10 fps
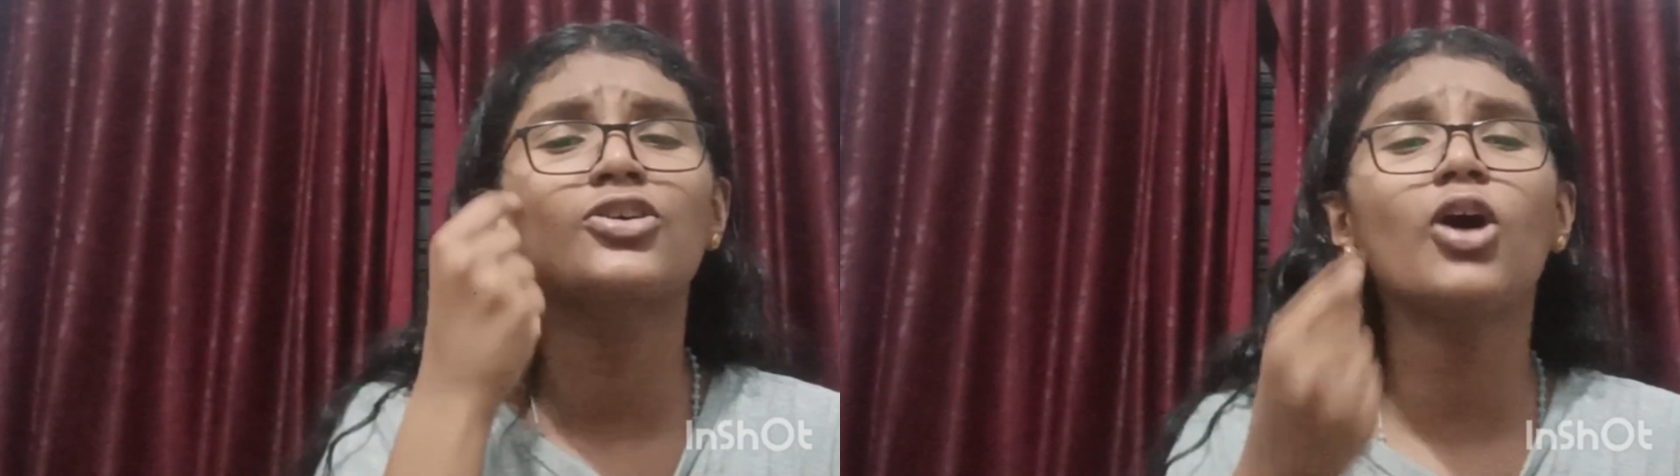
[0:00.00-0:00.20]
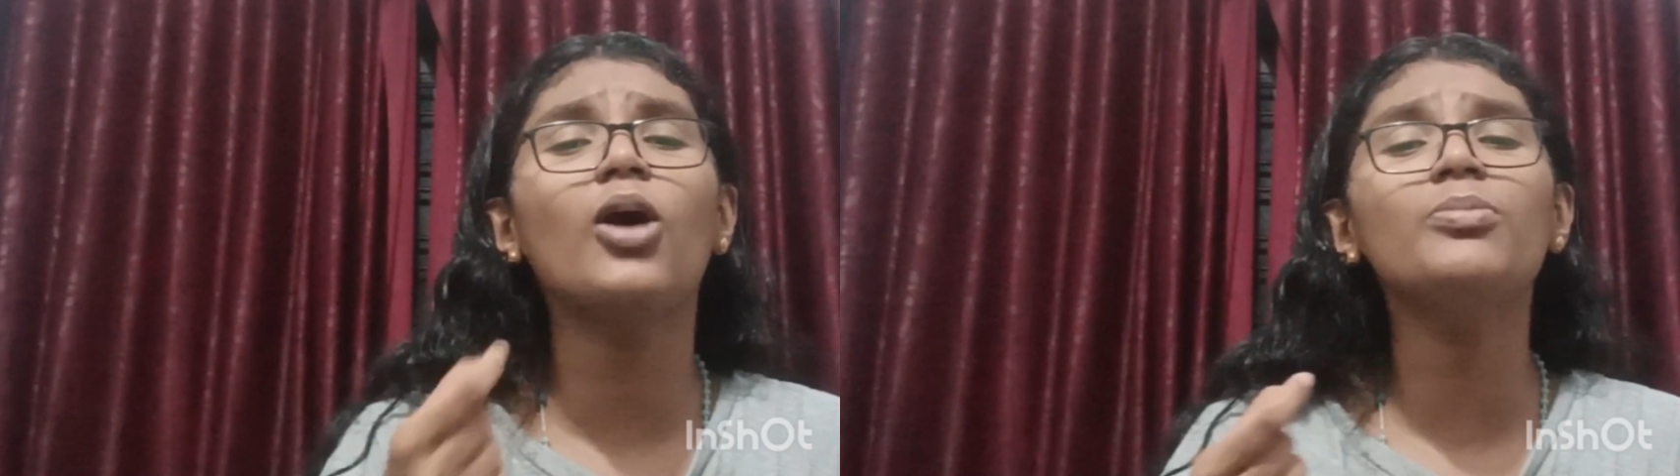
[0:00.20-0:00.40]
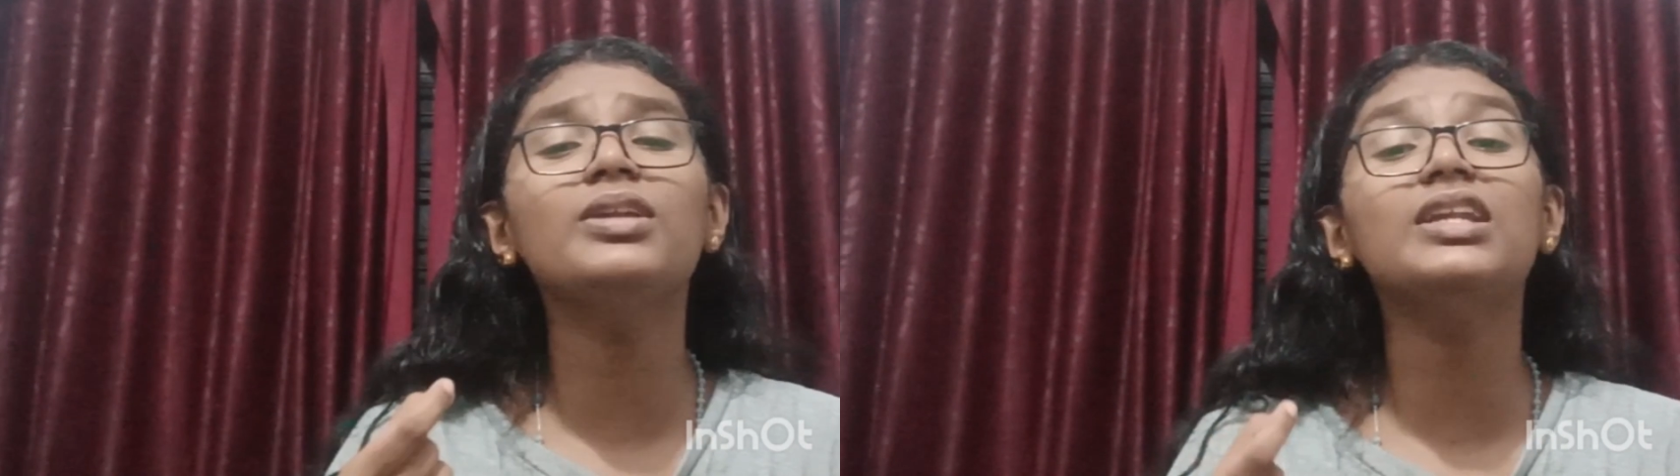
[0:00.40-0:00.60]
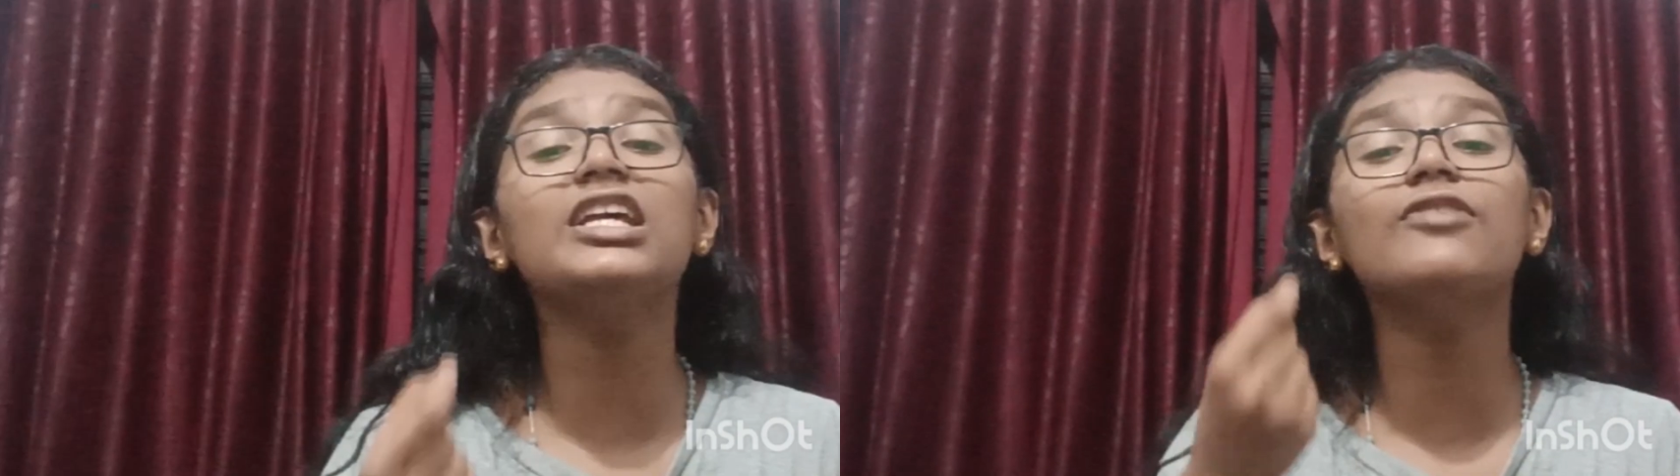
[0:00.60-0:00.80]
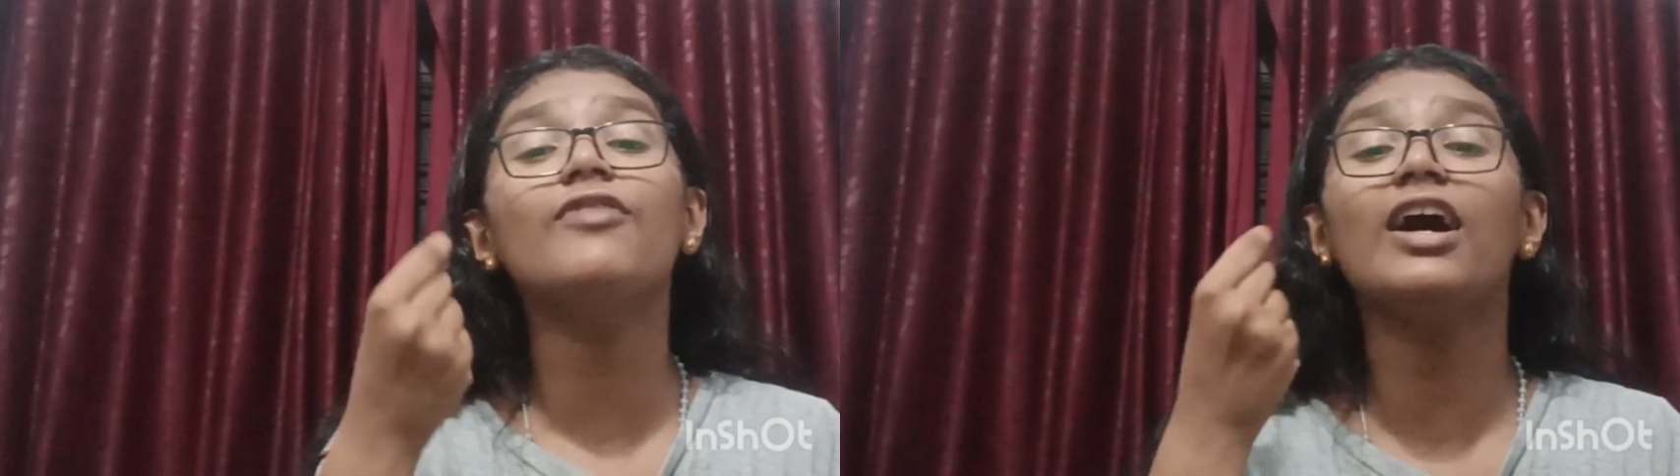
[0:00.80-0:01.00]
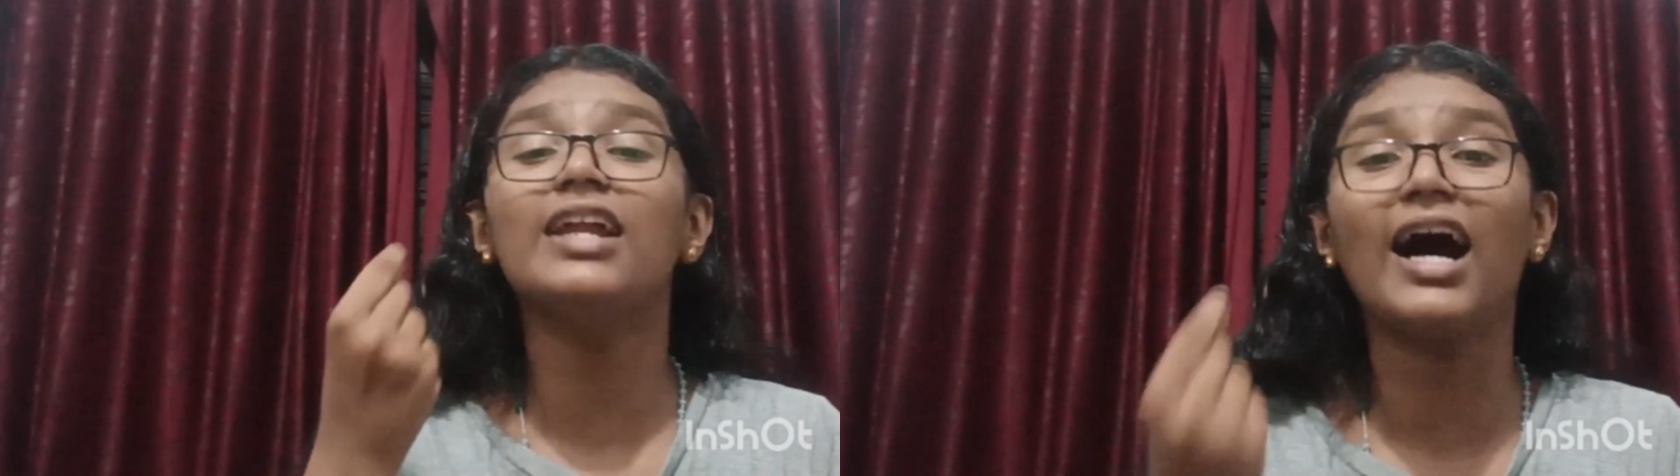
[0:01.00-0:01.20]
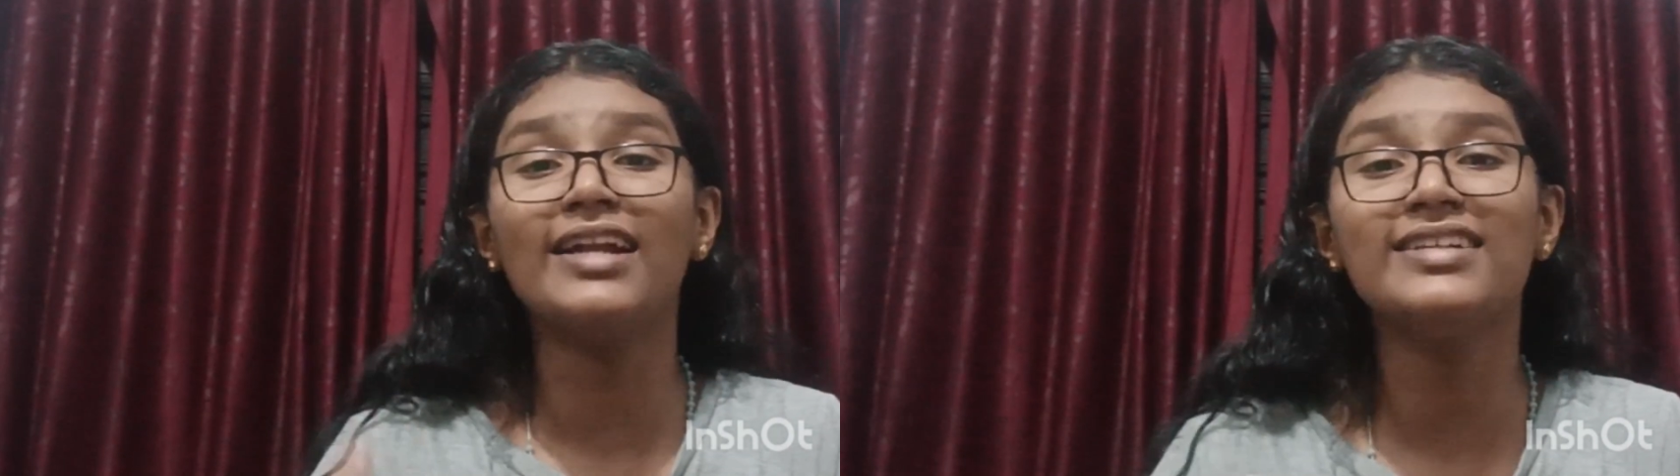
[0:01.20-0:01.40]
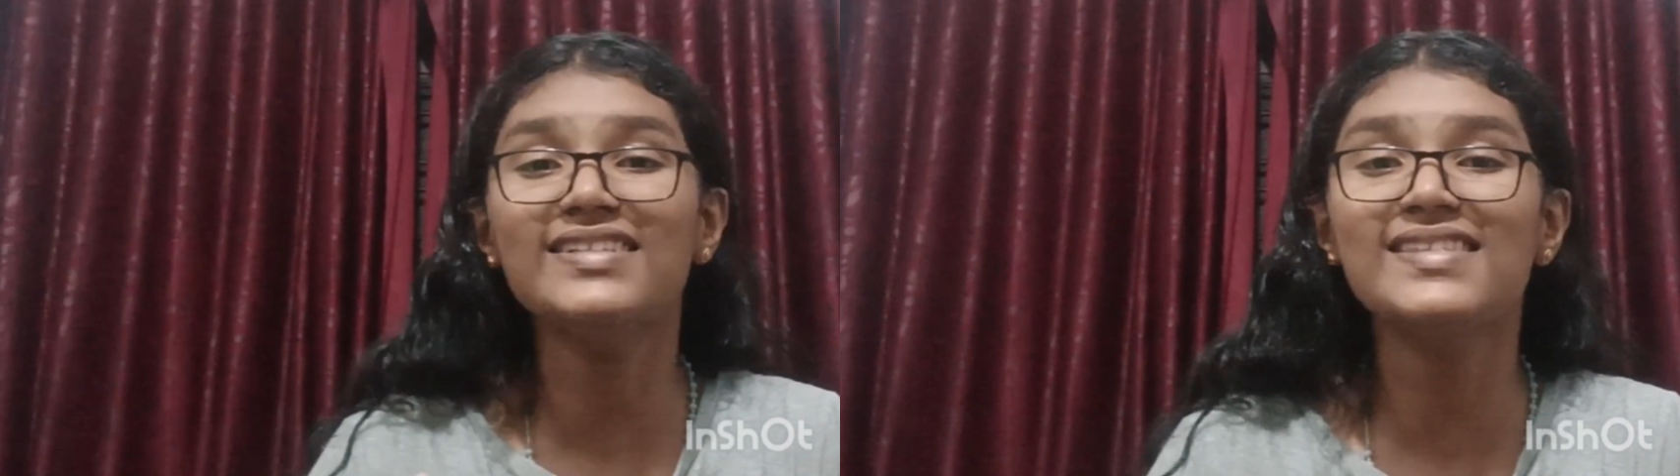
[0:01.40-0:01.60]
commonly while
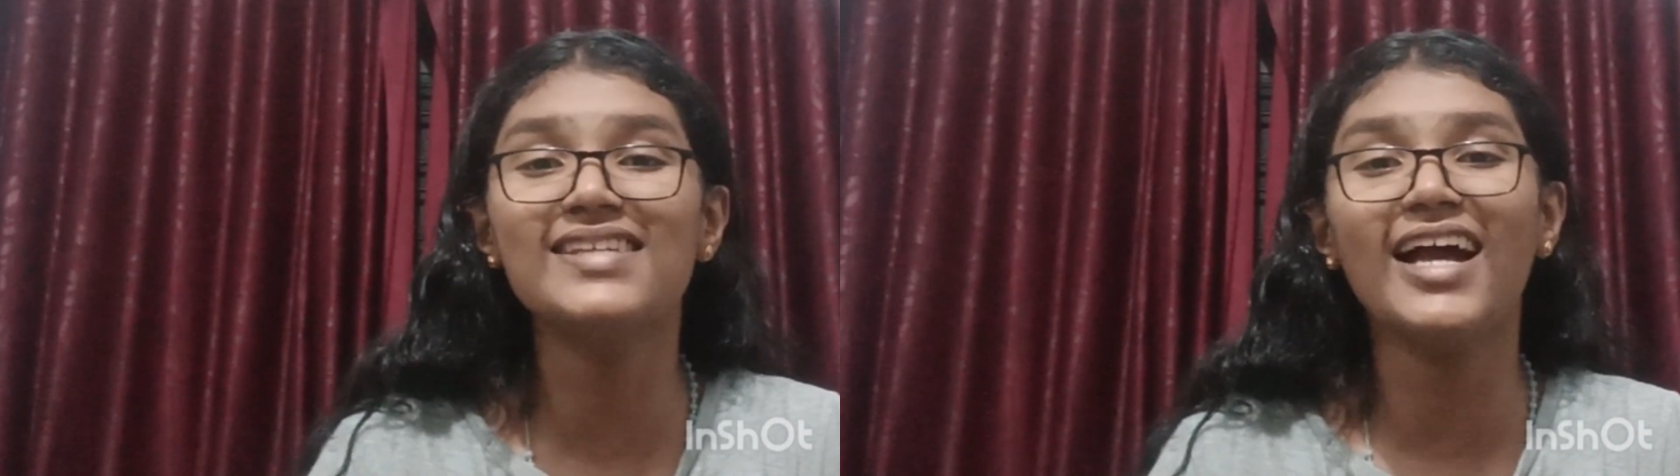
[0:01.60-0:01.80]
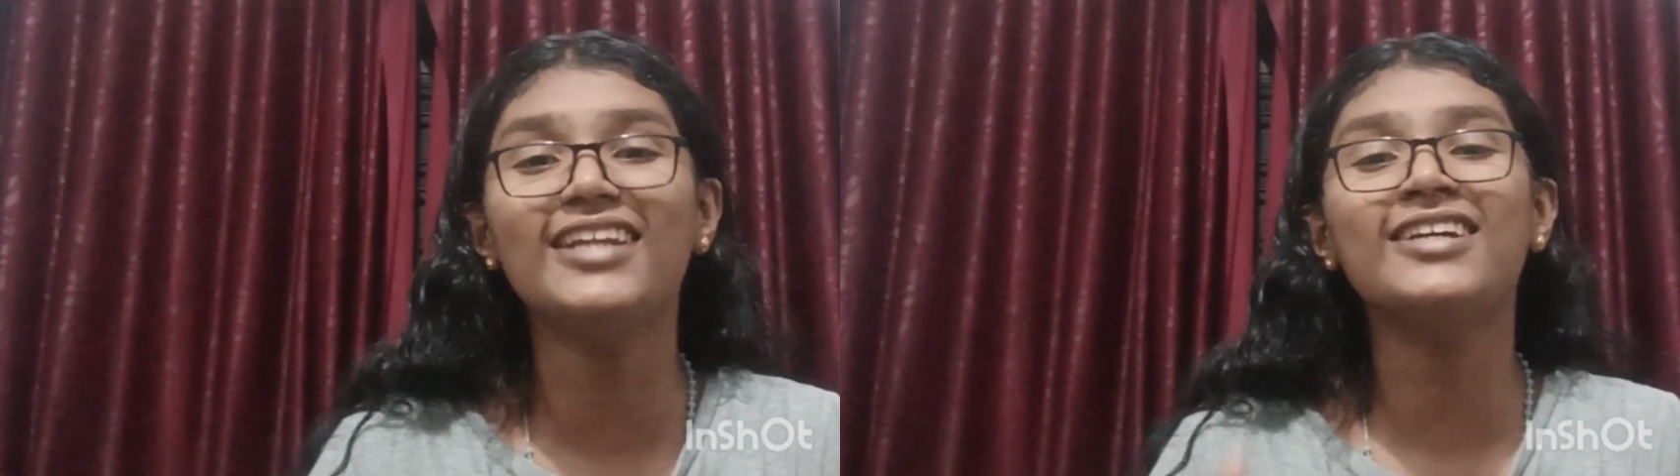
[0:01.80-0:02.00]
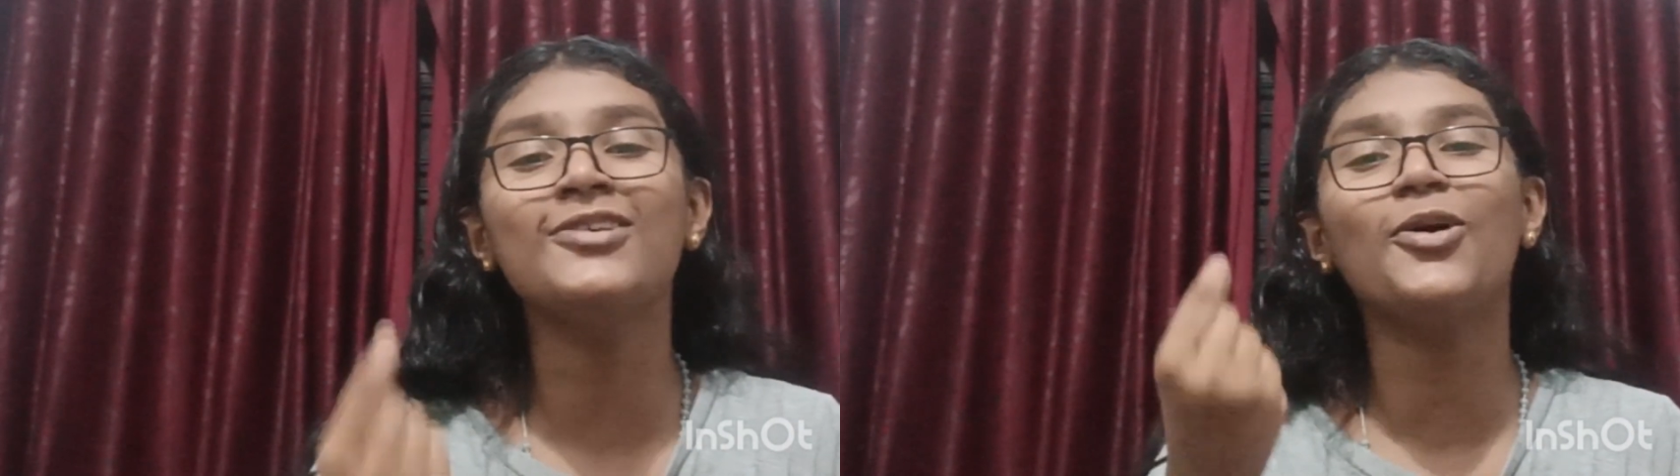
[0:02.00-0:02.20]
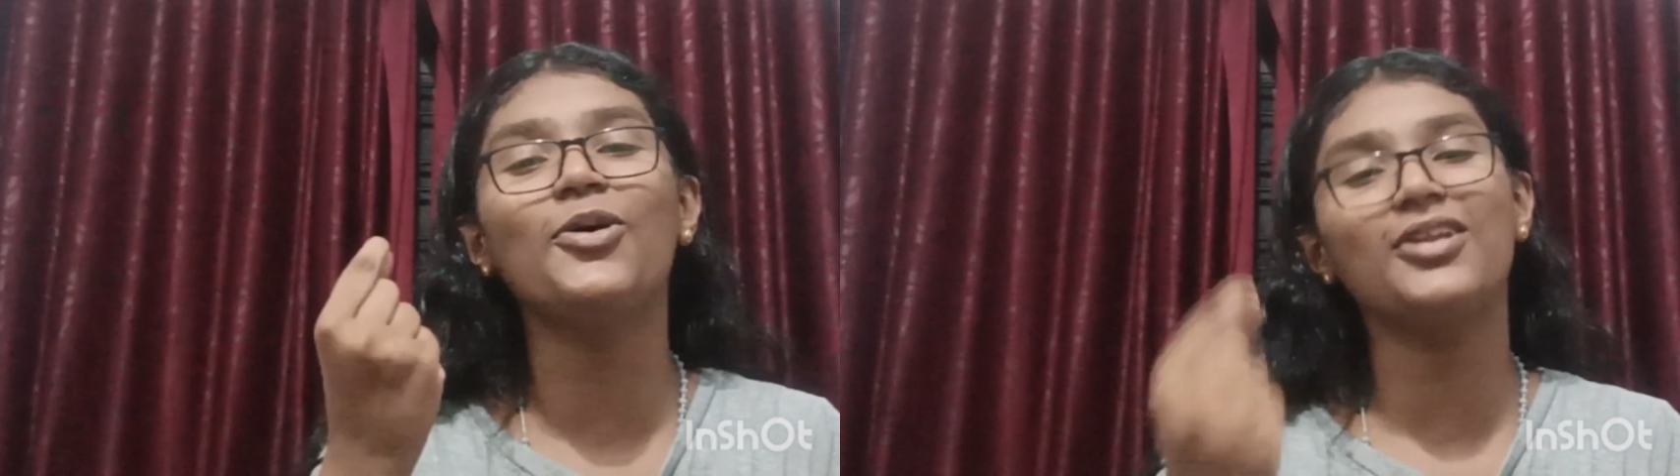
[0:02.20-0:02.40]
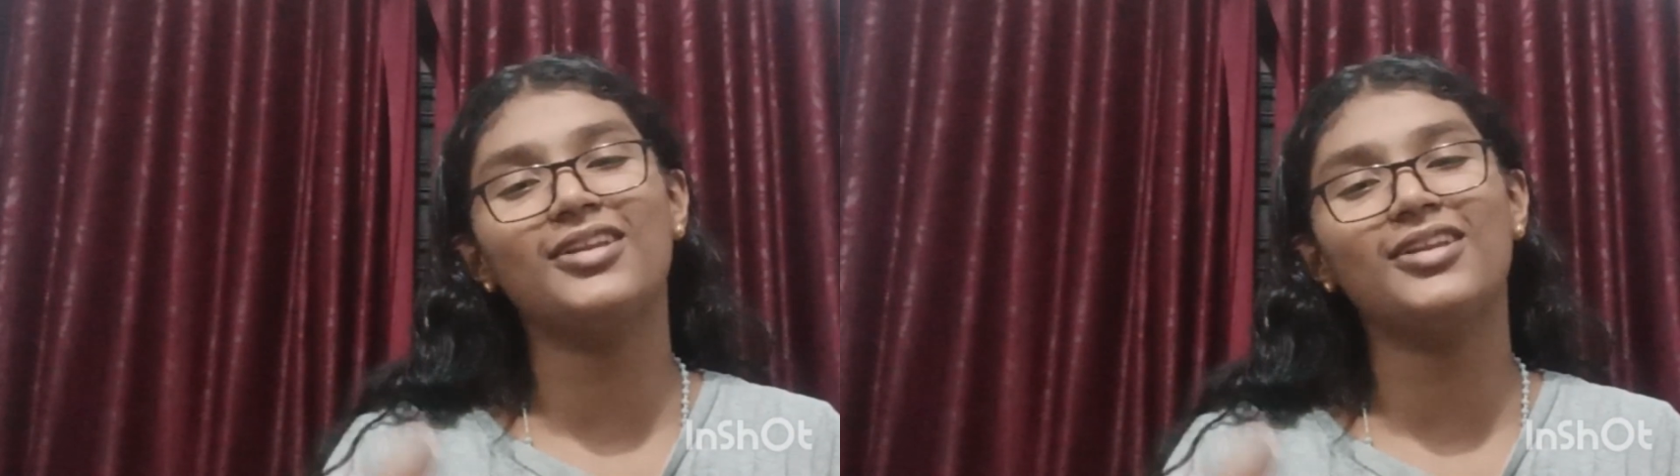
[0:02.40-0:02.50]
understanding or